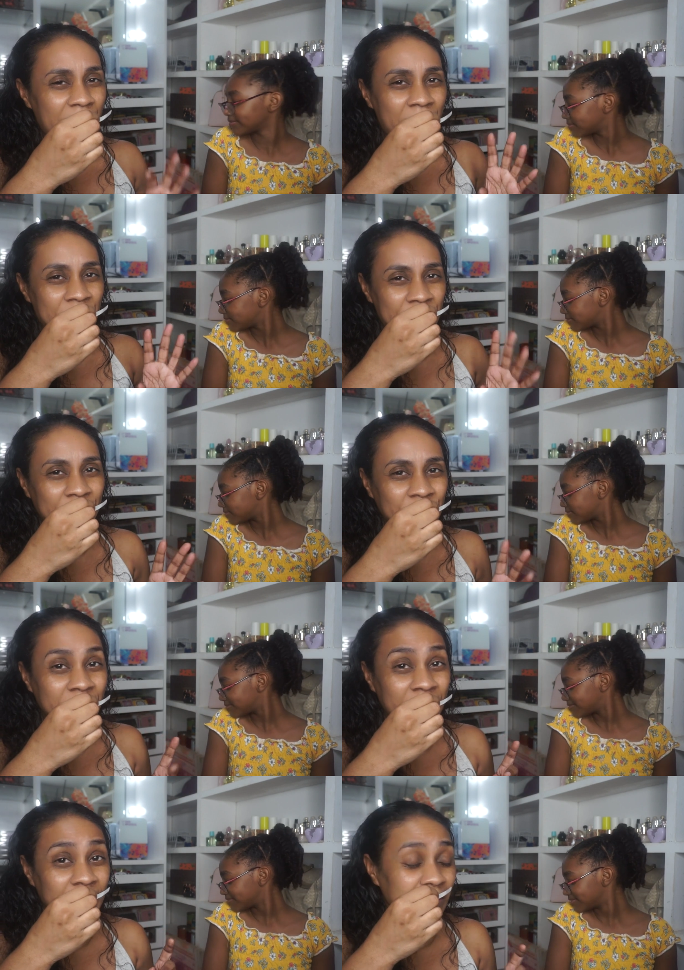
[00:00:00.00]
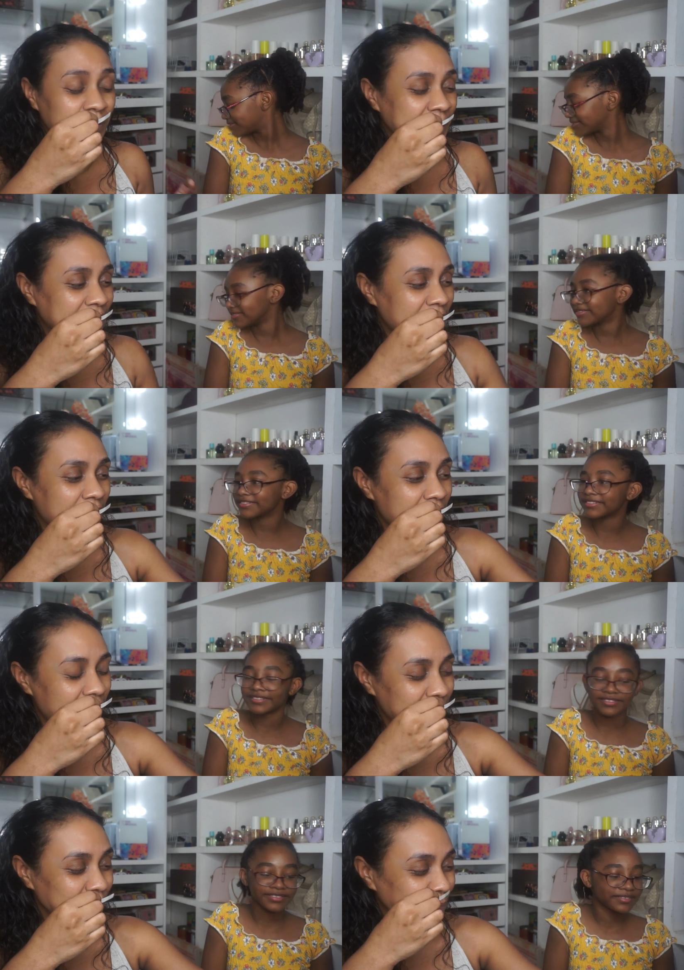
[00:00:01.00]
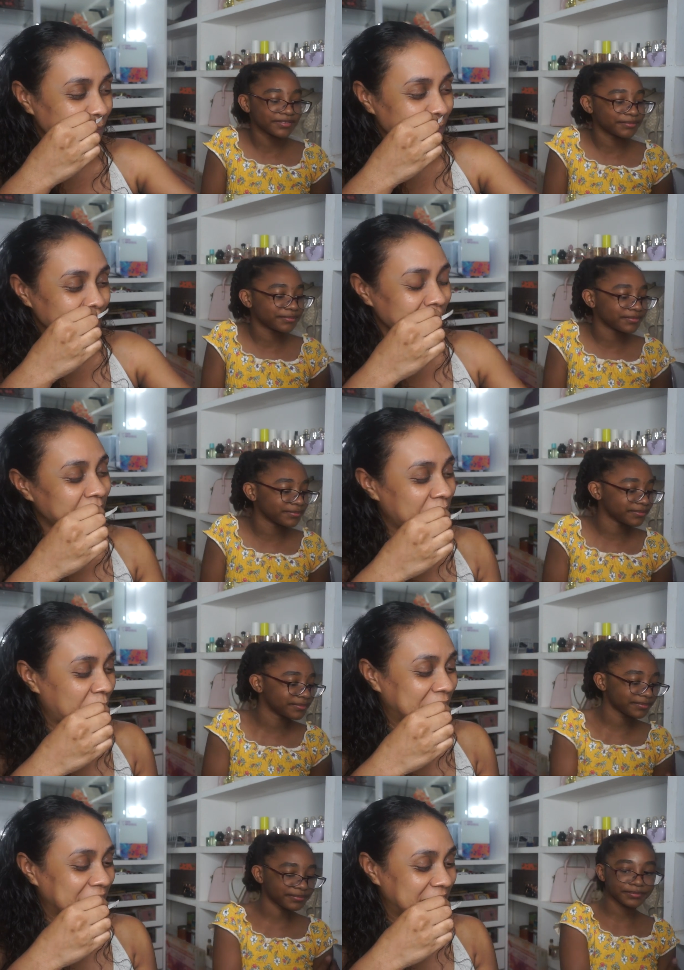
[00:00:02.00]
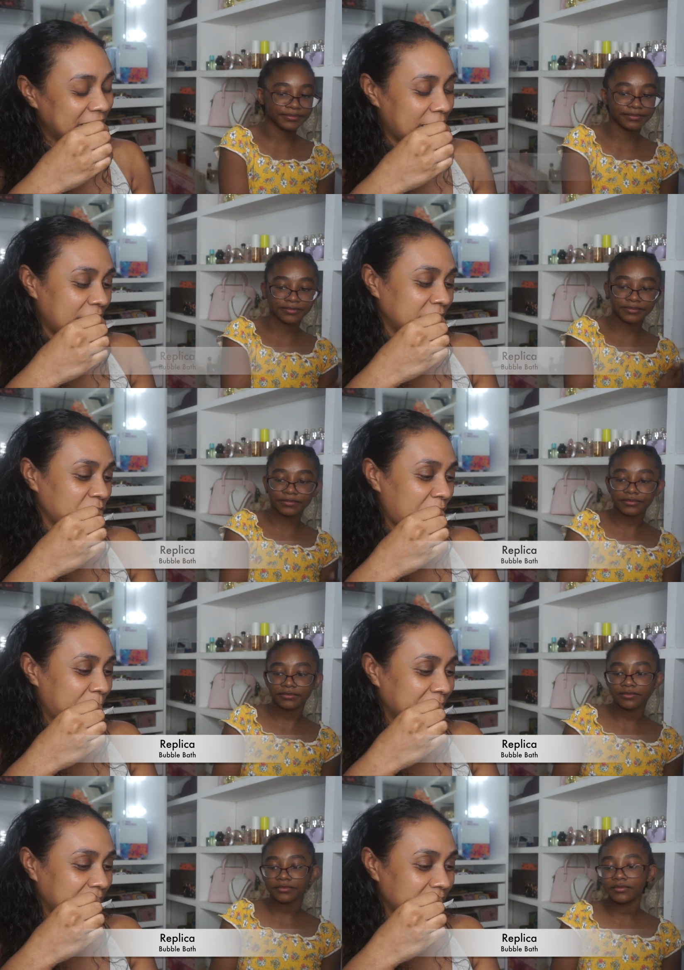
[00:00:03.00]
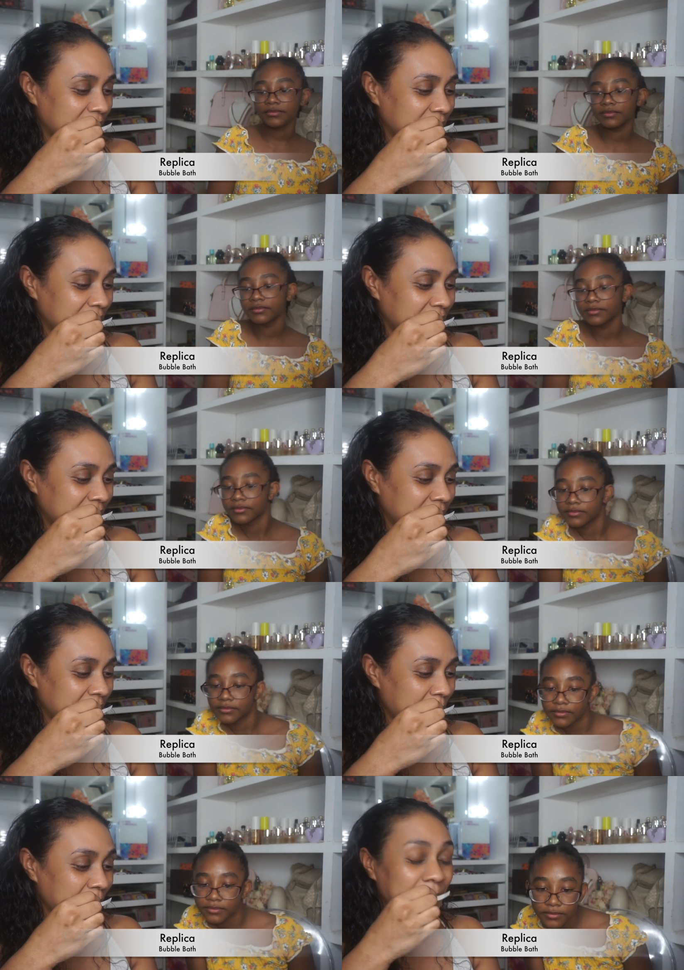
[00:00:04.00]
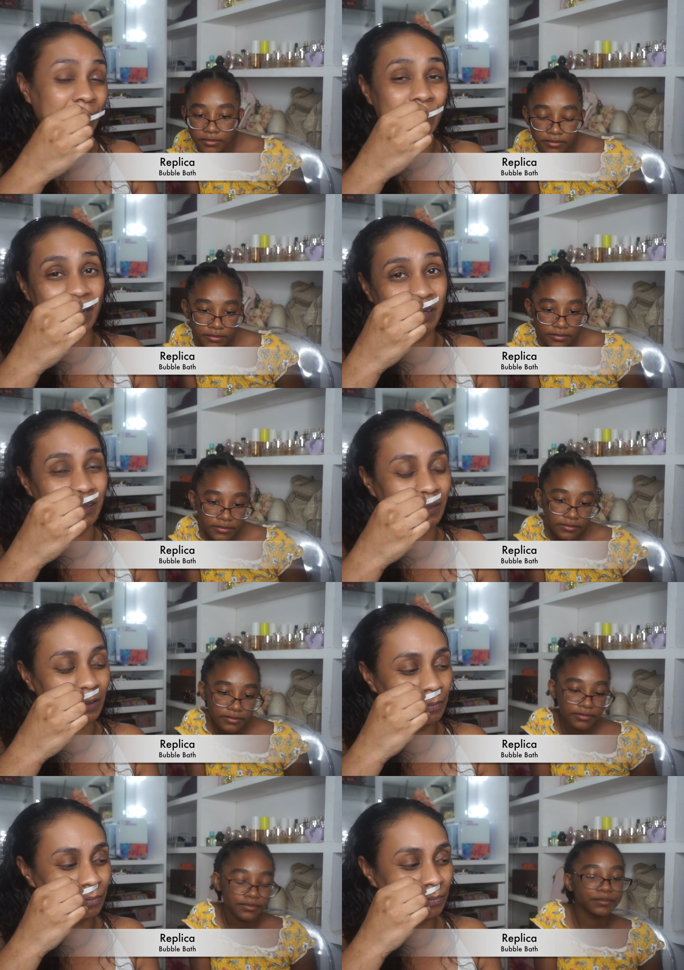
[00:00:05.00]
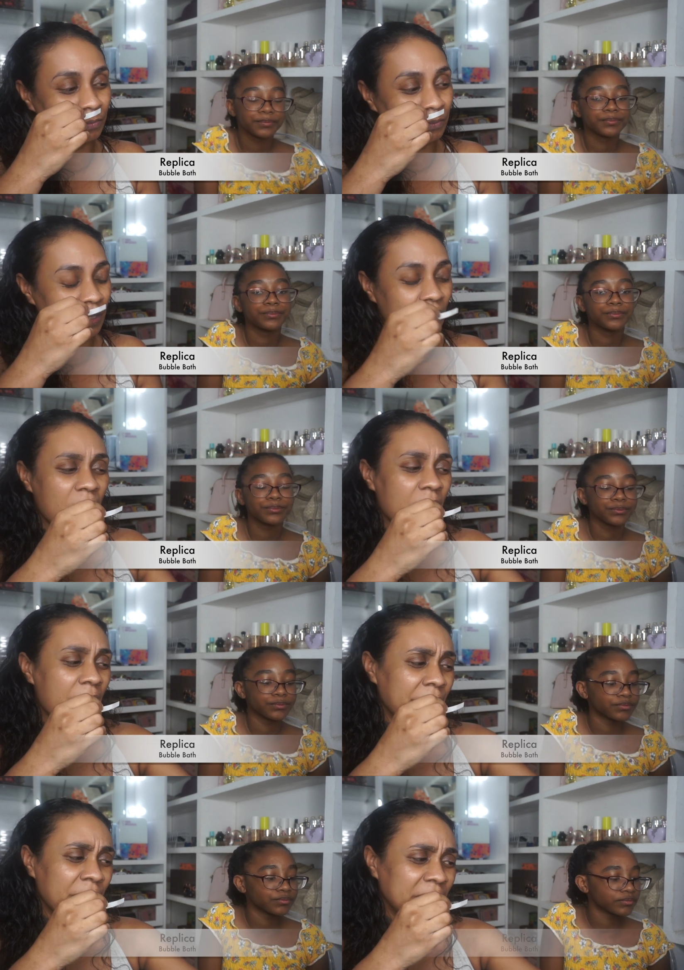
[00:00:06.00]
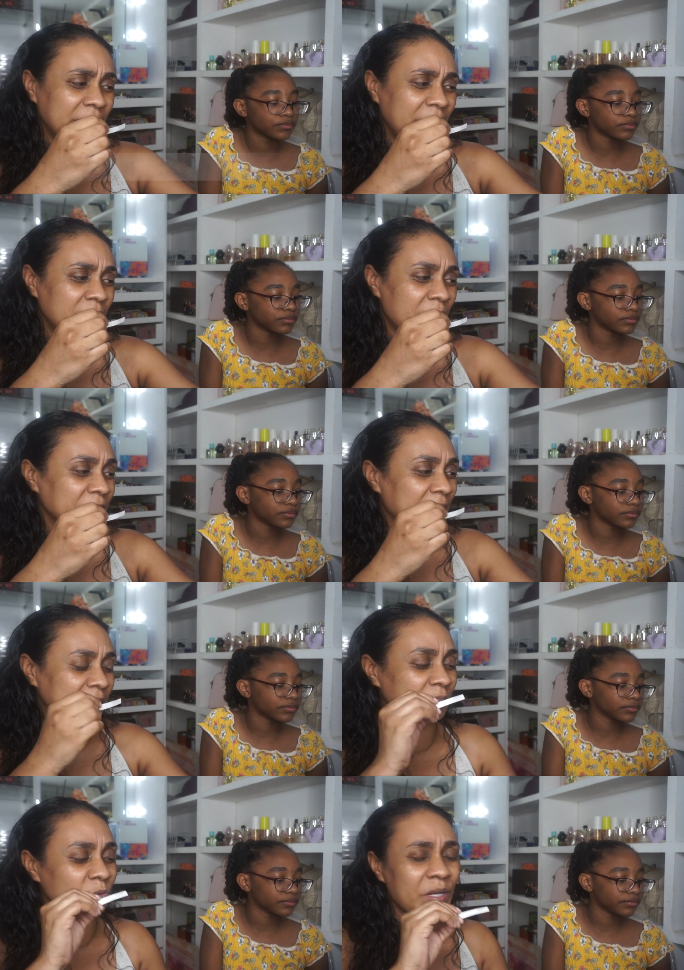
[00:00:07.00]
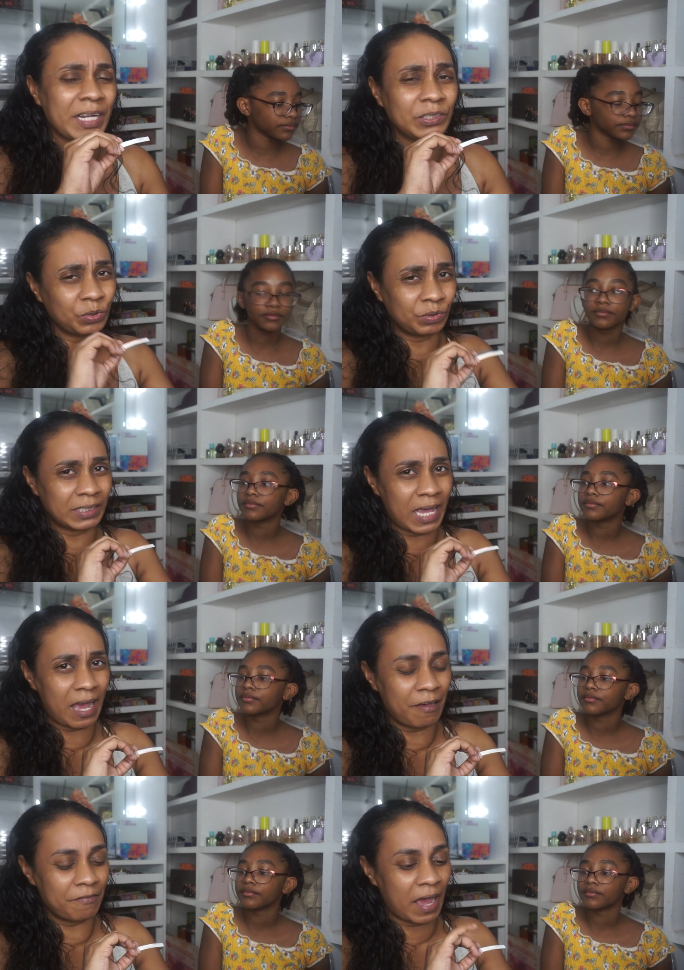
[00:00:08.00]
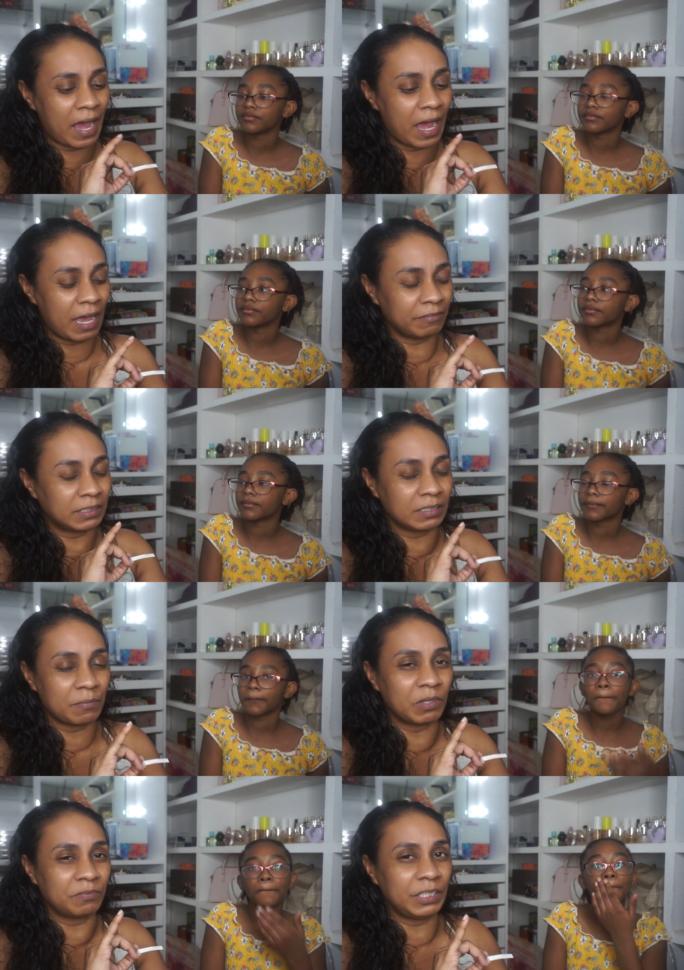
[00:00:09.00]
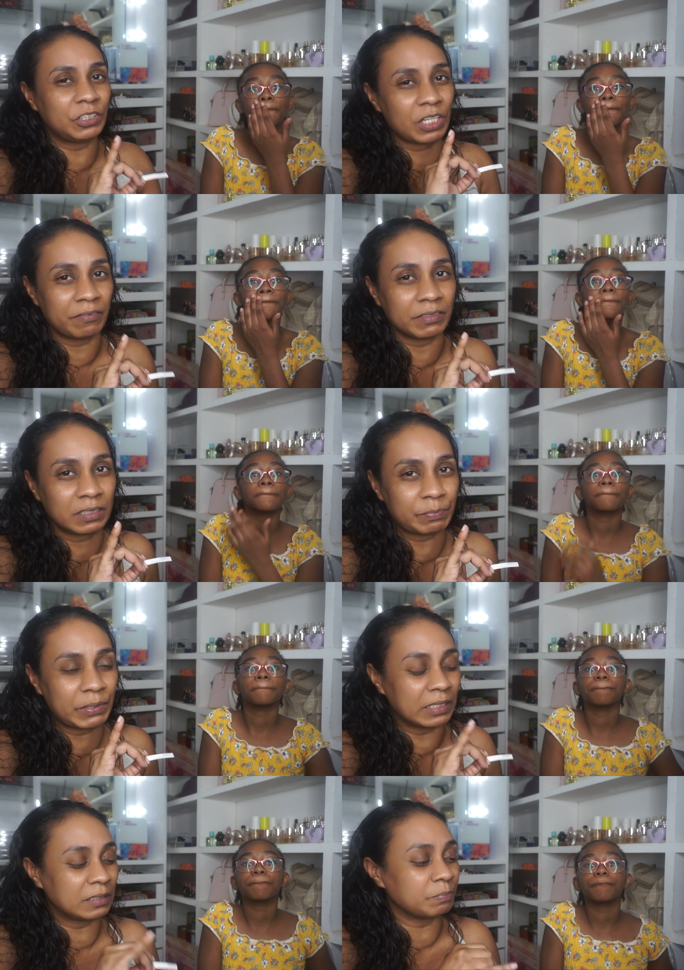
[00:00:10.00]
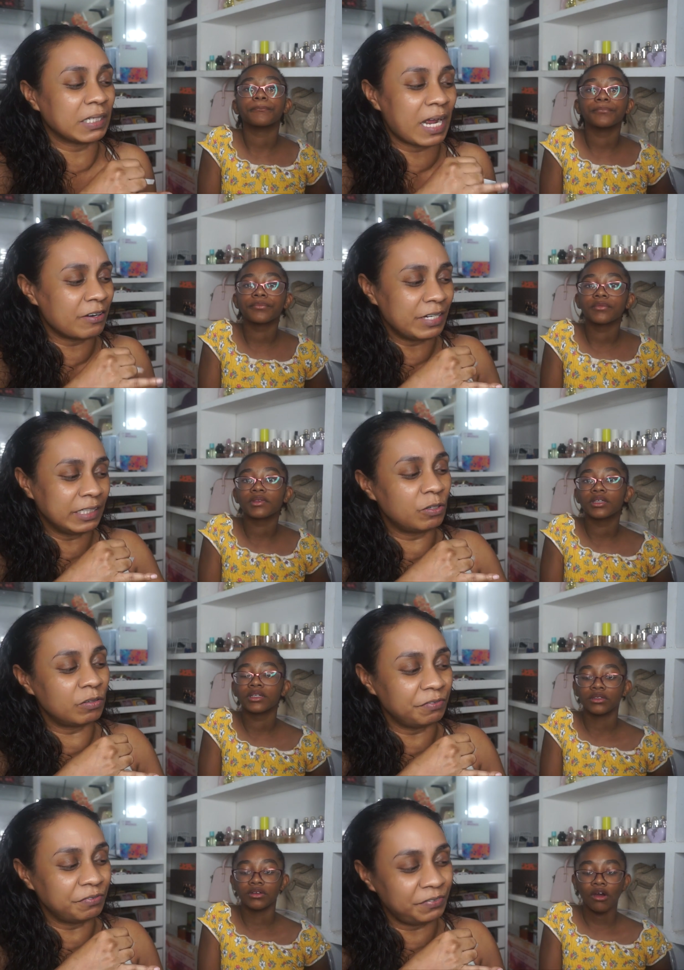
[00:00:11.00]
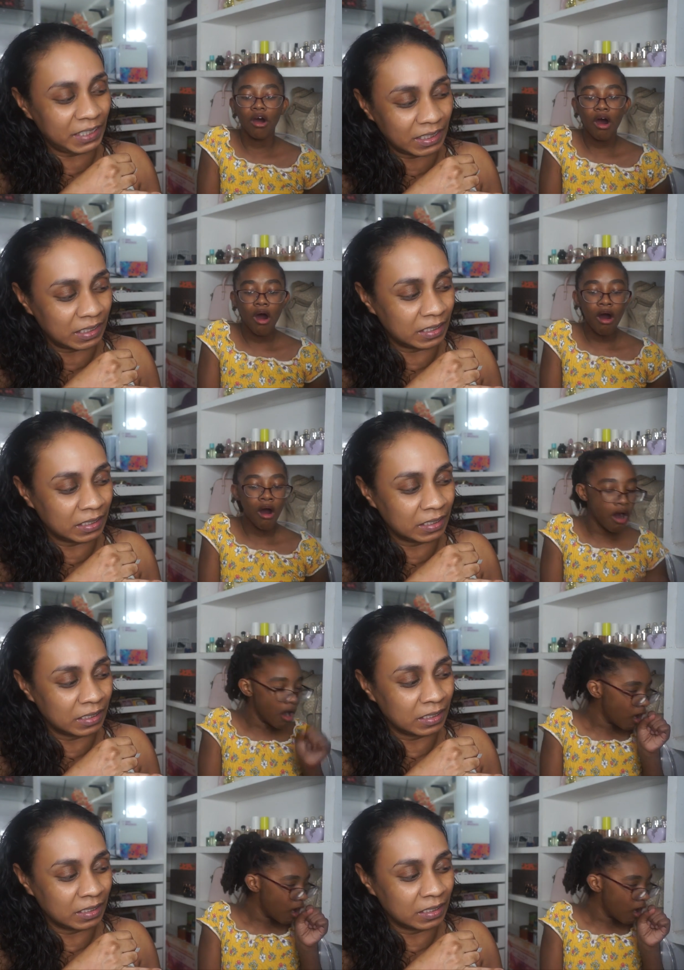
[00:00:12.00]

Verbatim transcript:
Speaker 1: air fresheners you put in a car? Now, this is Replica Bubble Bath. Ironically enough, this is one I don't have. I have some of the travel sprays, but I really don't feel